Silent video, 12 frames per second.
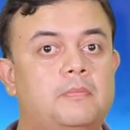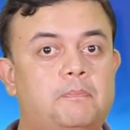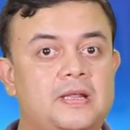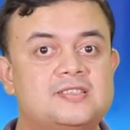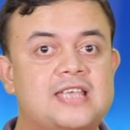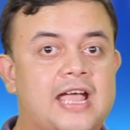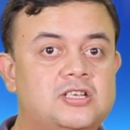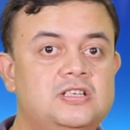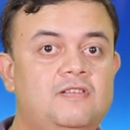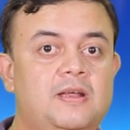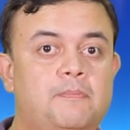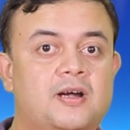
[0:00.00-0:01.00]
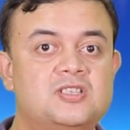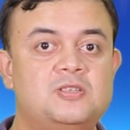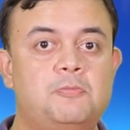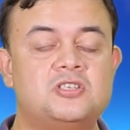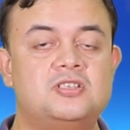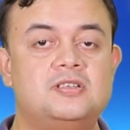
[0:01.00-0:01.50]
please actively
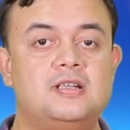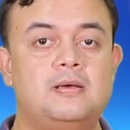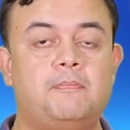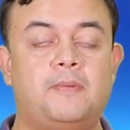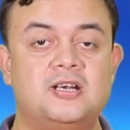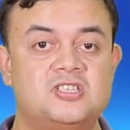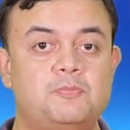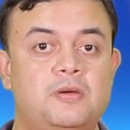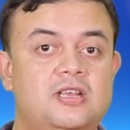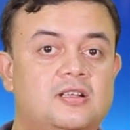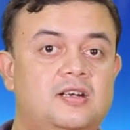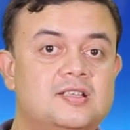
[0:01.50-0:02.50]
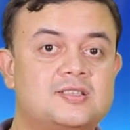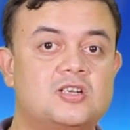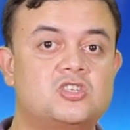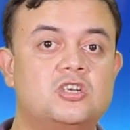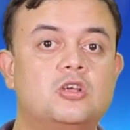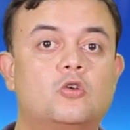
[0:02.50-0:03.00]
participate in the
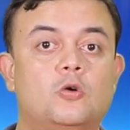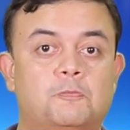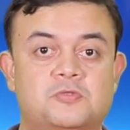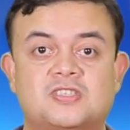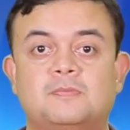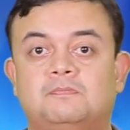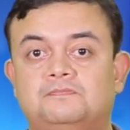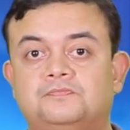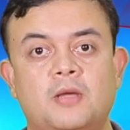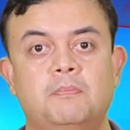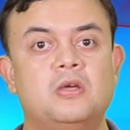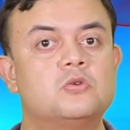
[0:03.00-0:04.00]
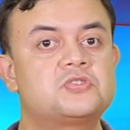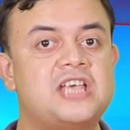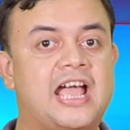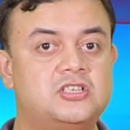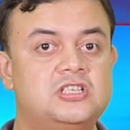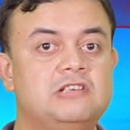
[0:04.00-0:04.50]
discussion groups, because
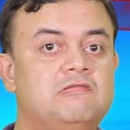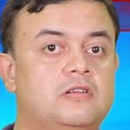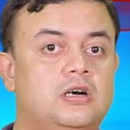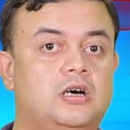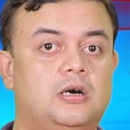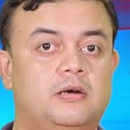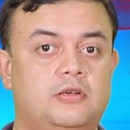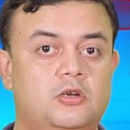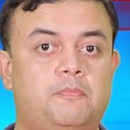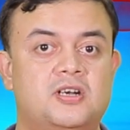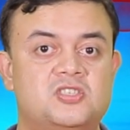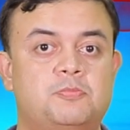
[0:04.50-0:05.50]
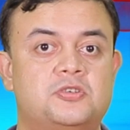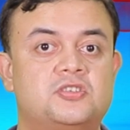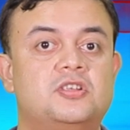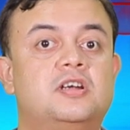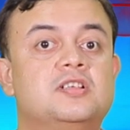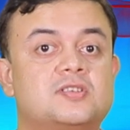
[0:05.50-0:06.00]
active
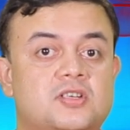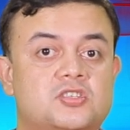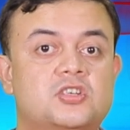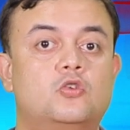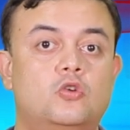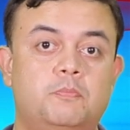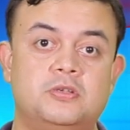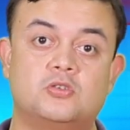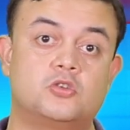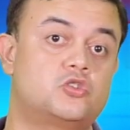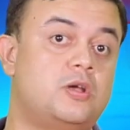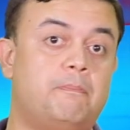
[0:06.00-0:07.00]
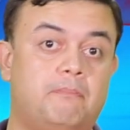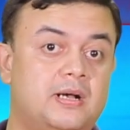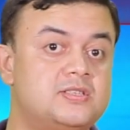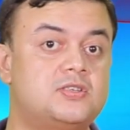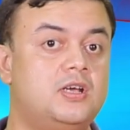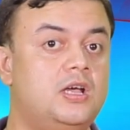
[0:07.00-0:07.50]
participation in the discussion group is also a
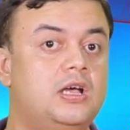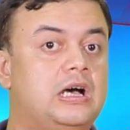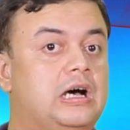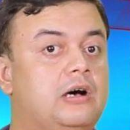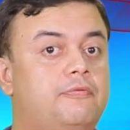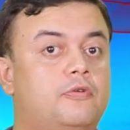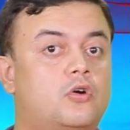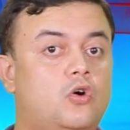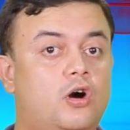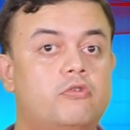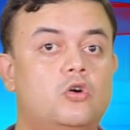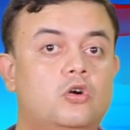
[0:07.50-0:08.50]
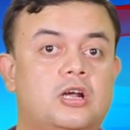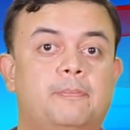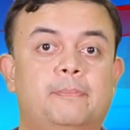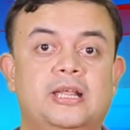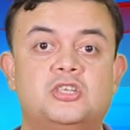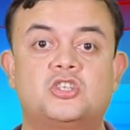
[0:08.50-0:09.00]
must for overall
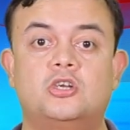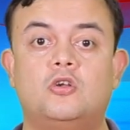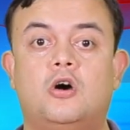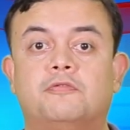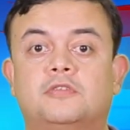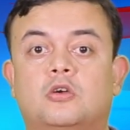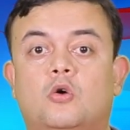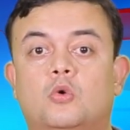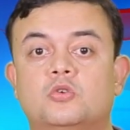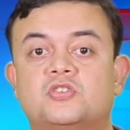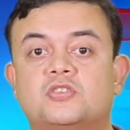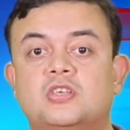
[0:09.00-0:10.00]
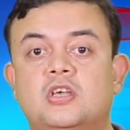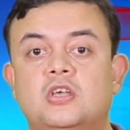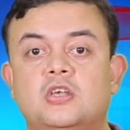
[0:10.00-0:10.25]
completion of the course.